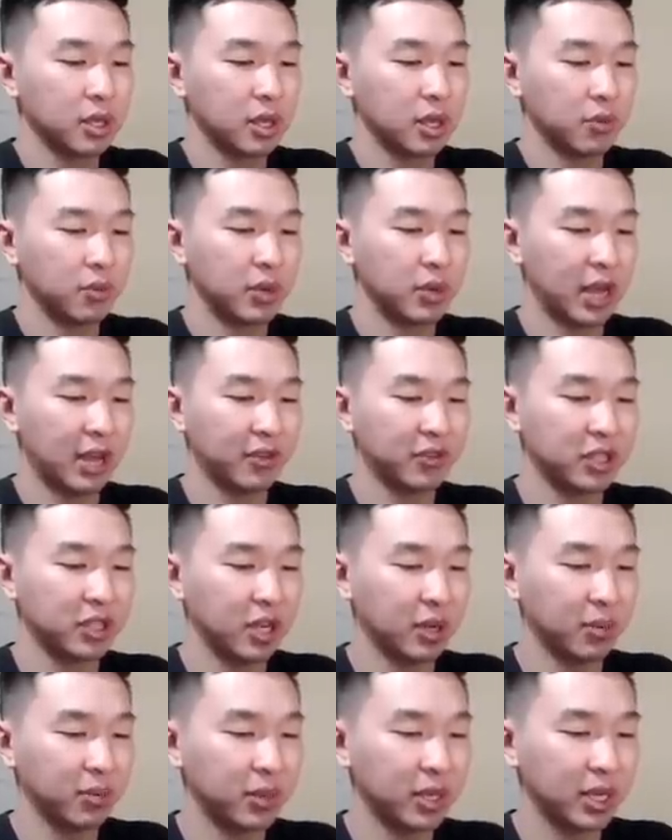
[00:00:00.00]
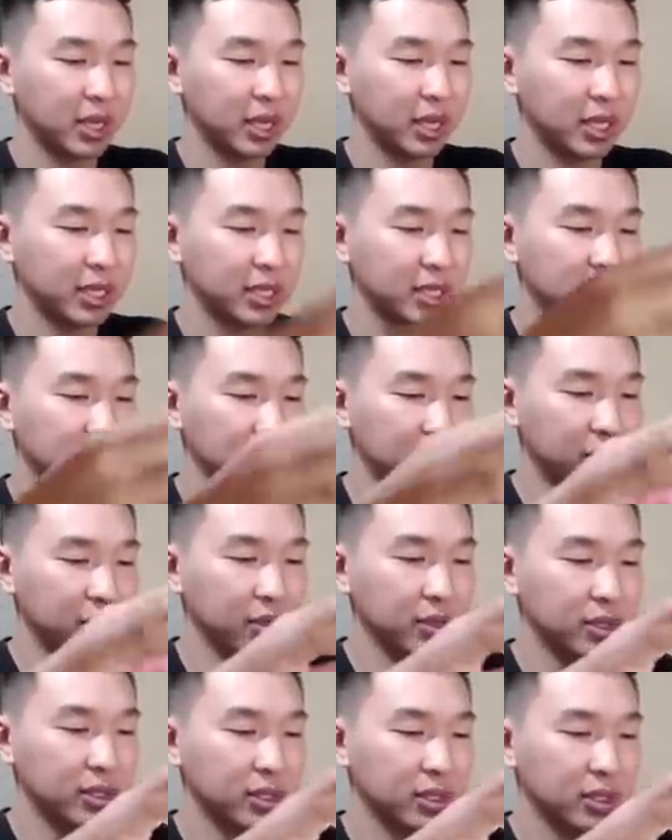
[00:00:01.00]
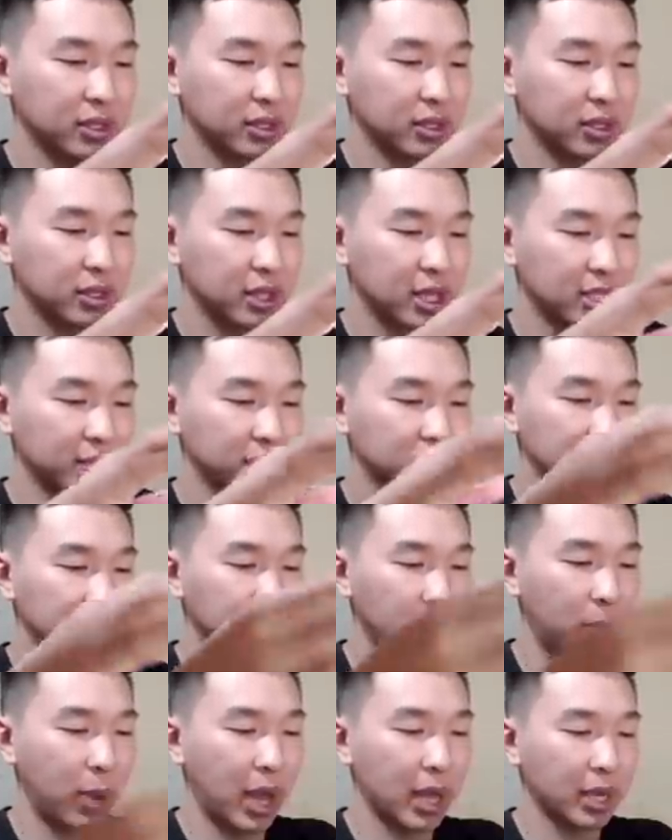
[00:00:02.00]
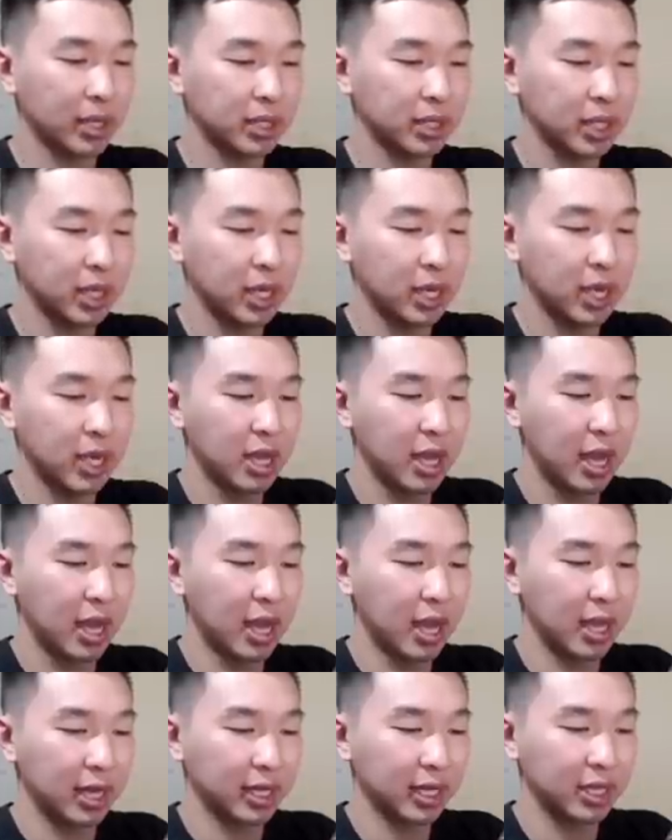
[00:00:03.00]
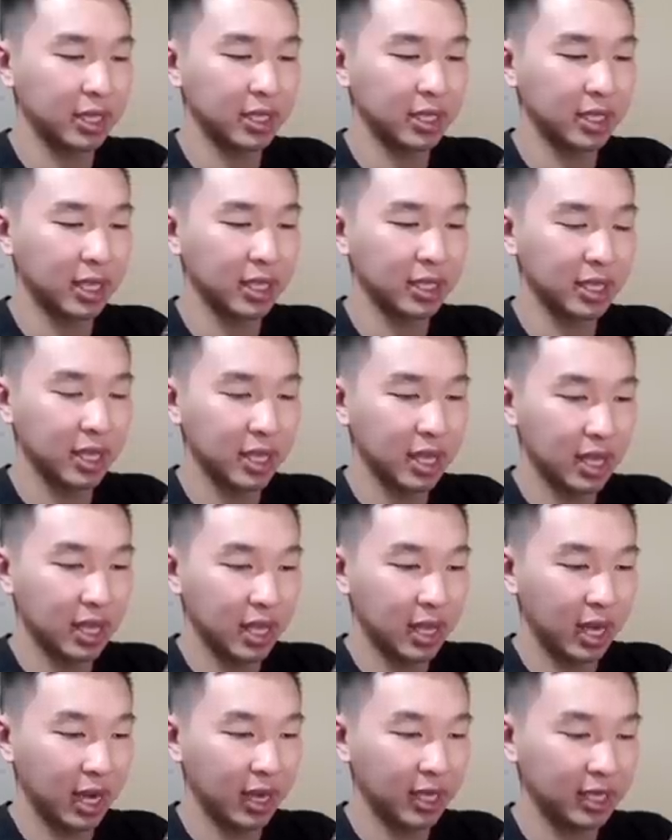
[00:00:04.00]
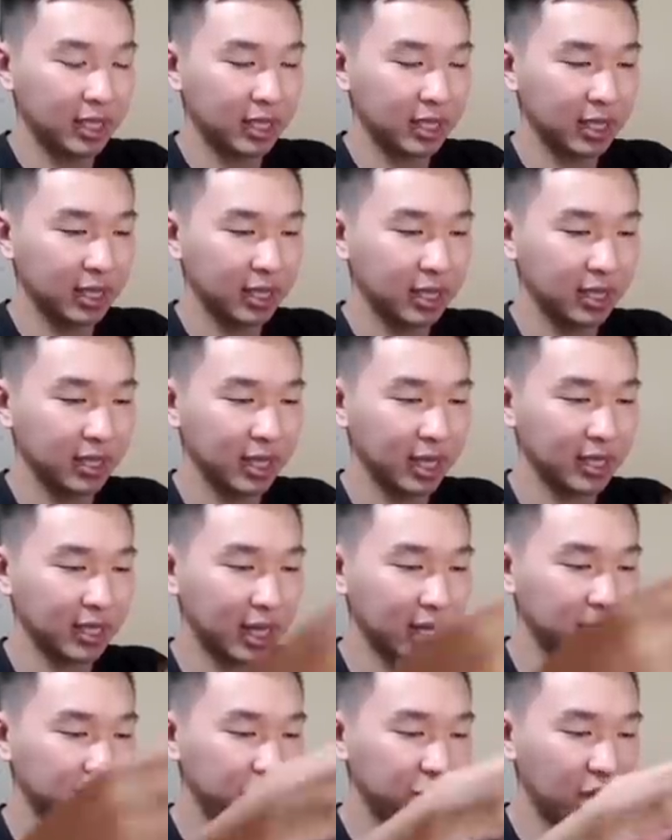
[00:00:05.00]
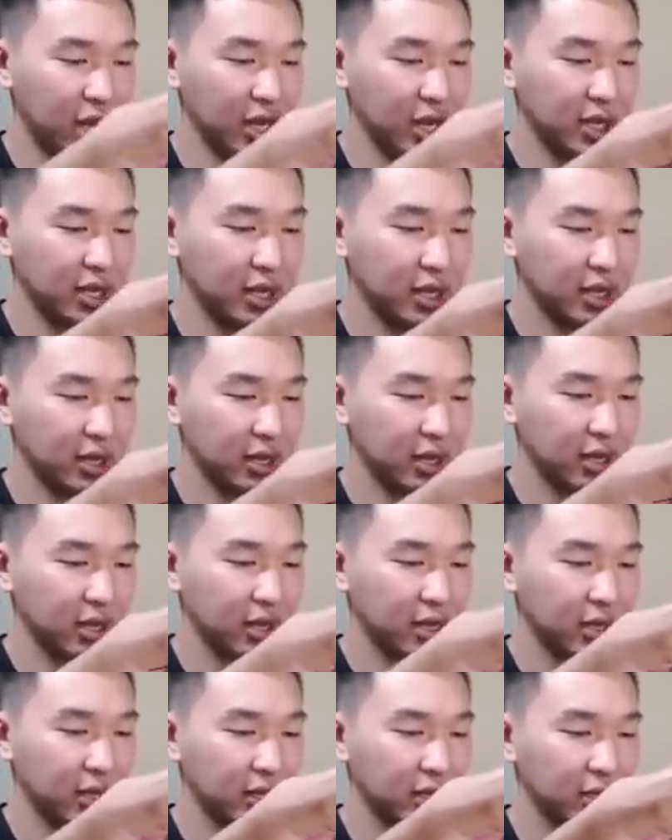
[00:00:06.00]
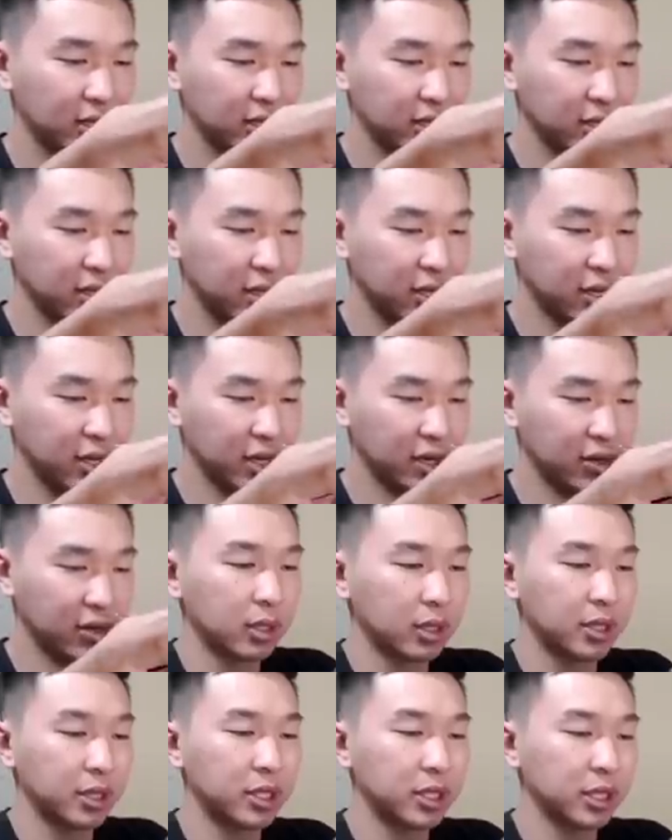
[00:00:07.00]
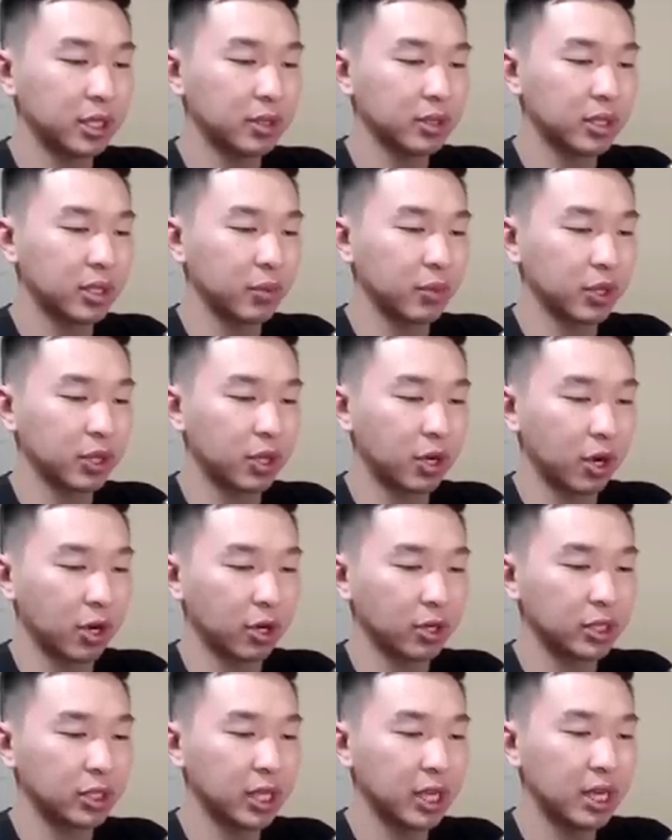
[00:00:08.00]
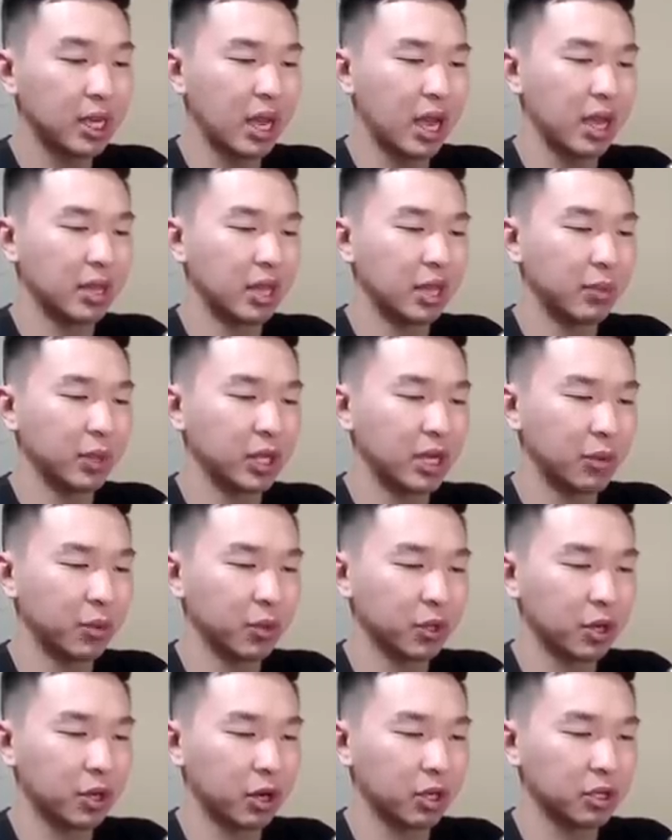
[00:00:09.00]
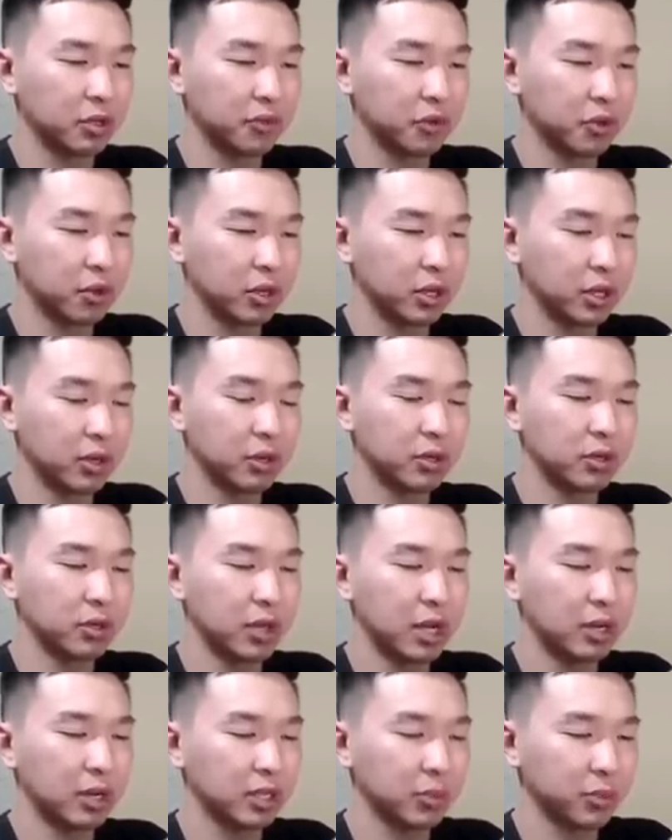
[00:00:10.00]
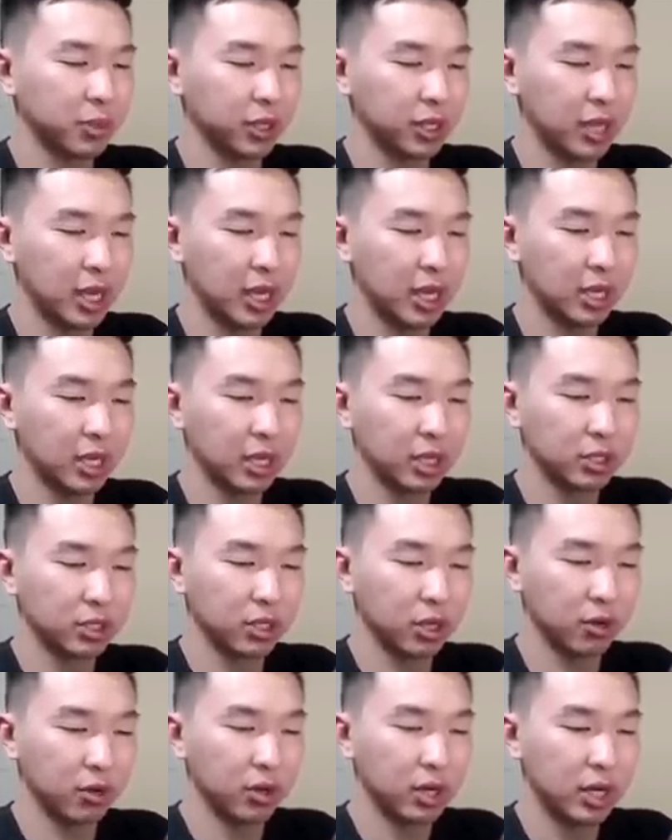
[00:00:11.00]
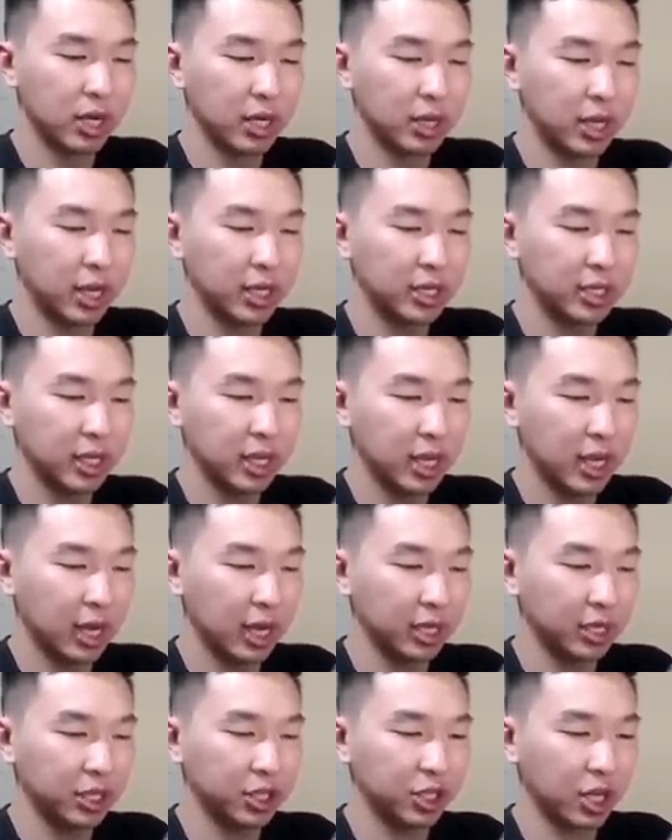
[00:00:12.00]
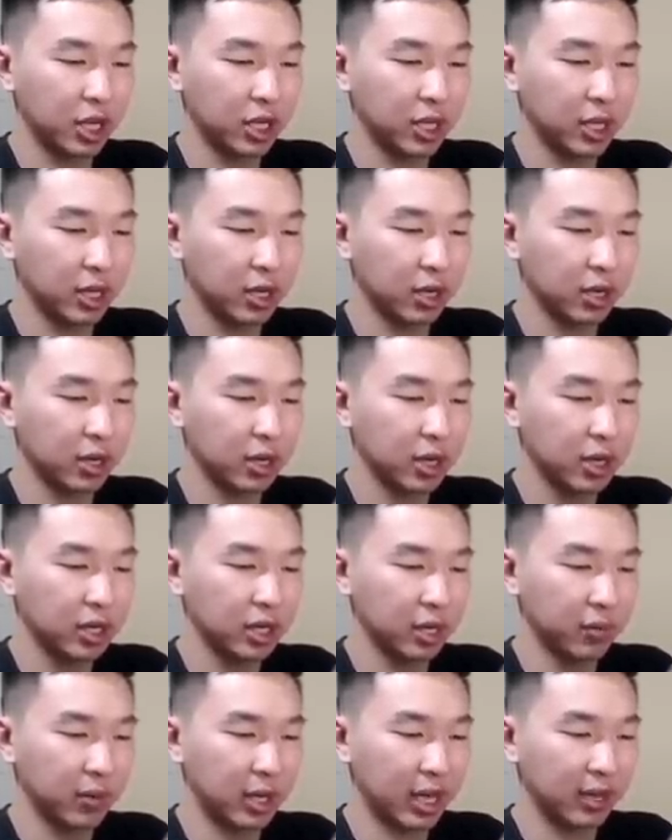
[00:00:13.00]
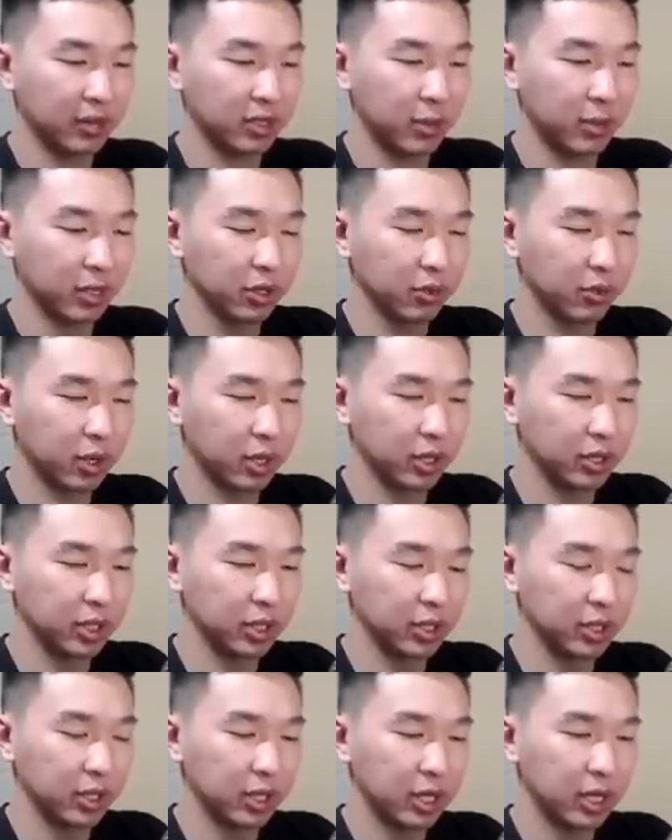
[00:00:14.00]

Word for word: we have some stickers. Got some sticker packs, and I got this nice ice Shay. So there you go. Now these stickers come with cards, and they've been coming with cards for a year or two now, something like that. So nice ice Shay there. Then we have some other ones, and